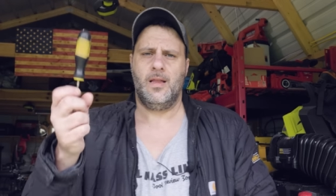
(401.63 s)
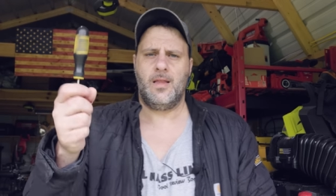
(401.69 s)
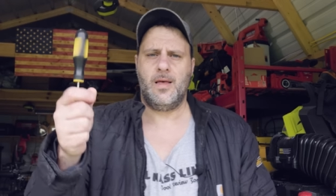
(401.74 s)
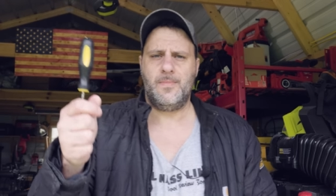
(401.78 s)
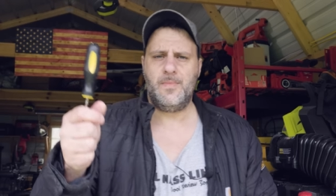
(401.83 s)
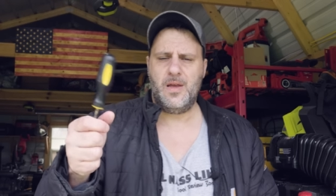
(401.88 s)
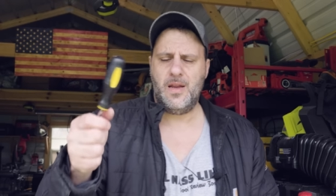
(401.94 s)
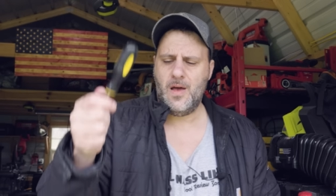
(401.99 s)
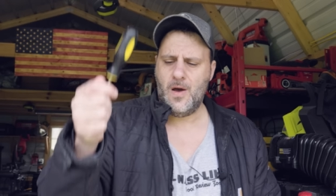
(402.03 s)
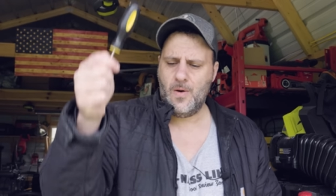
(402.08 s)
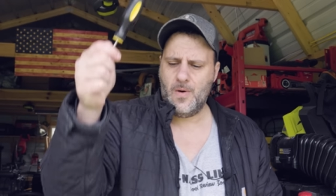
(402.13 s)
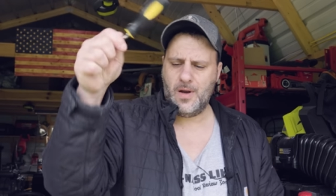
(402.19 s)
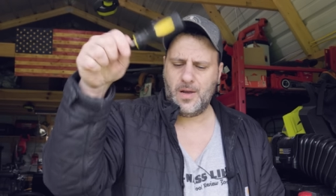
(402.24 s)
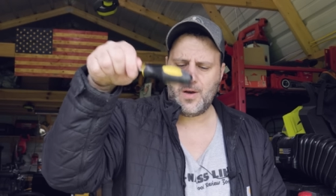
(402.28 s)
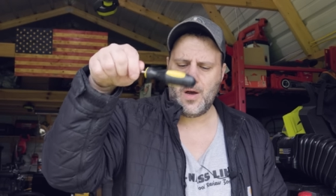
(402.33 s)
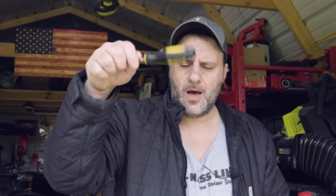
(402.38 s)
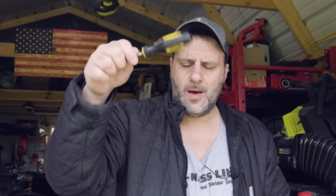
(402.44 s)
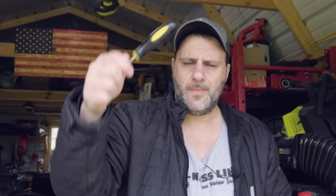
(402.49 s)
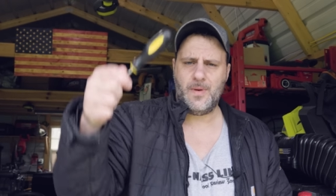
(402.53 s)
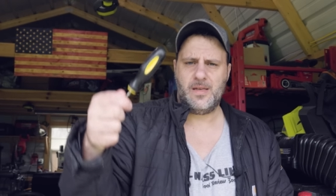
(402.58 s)
let me know in the
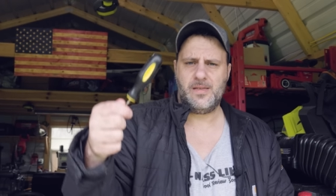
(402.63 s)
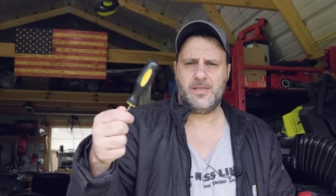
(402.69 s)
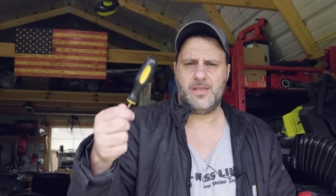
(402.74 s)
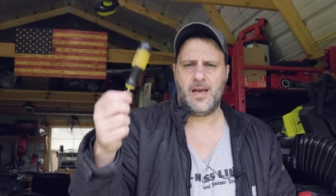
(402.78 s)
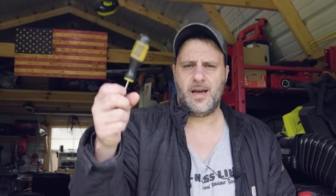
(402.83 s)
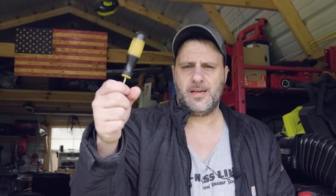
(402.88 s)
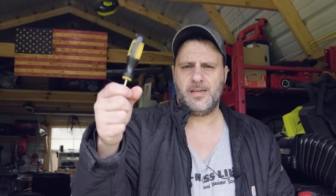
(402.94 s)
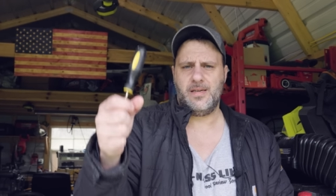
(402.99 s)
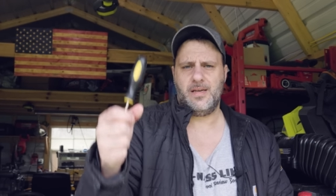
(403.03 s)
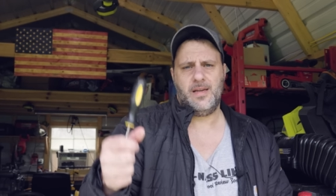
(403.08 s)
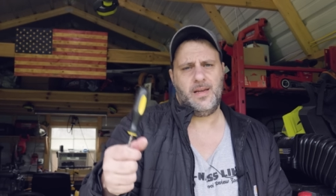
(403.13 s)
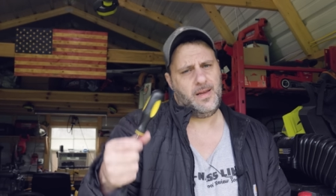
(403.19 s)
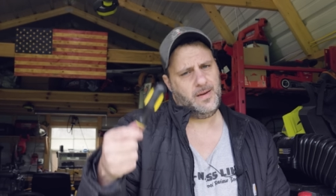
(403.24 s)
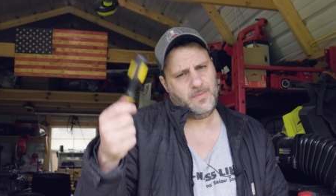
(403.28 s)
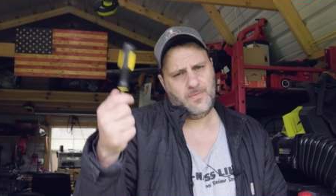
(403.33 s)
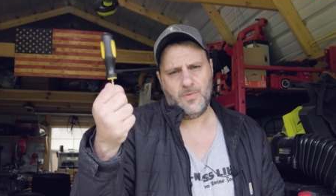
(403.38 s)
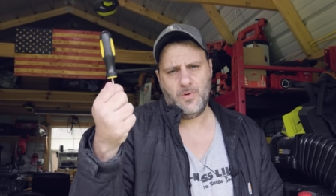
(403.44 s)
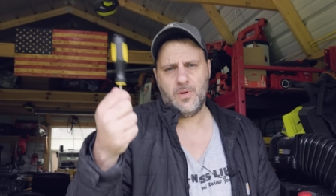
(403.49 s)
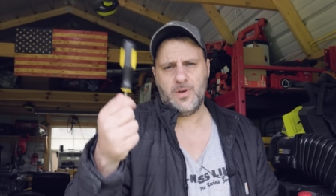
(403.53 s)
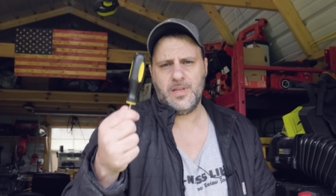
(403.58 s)
comments section
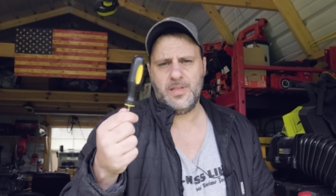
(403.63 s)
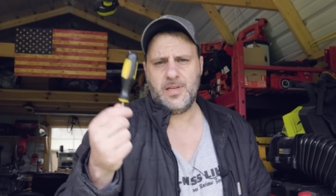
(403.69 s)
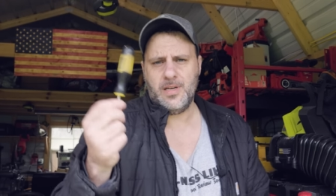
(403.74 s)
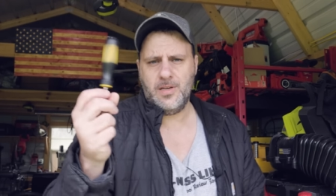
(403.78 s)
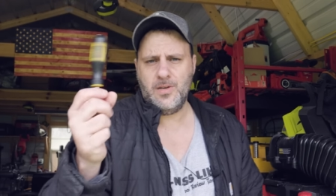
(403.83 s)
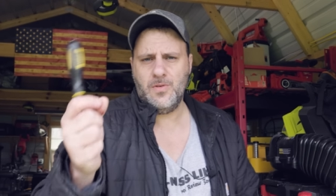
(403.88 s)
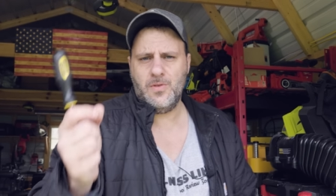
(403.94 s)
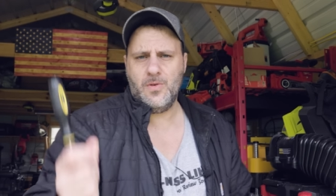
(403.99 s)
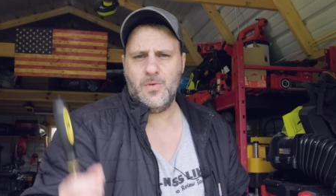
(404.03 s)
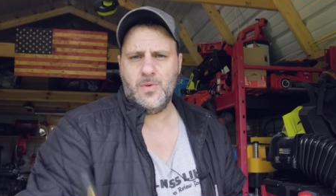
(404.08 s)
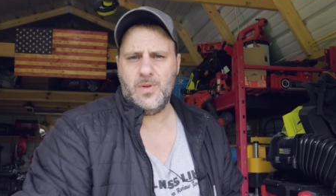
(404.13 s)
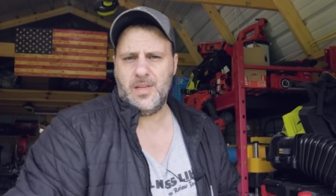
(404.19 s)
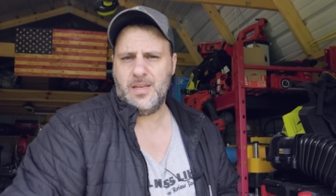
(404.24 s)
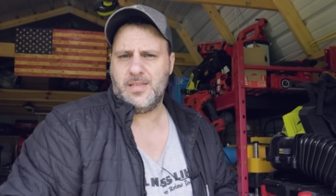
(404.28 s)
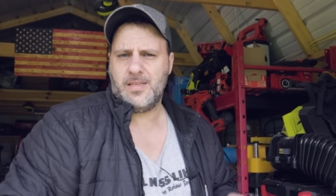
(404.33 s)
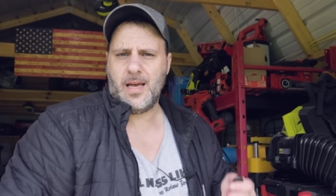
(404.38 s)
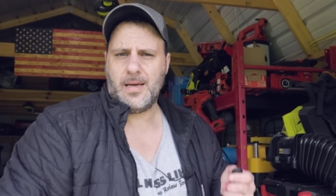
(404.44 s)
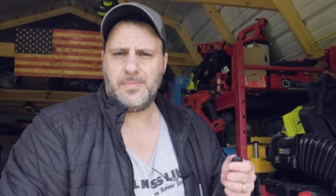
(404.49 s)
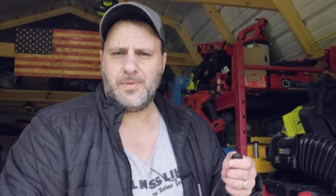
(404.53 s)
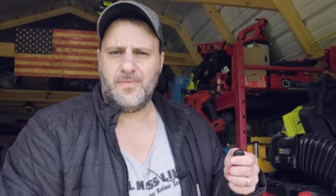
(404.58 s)
and we'll continue doing these
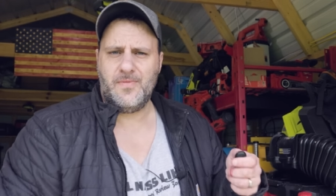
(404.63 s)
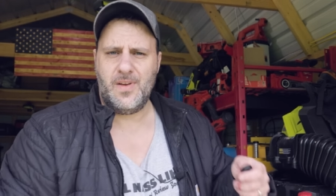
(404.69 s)
types of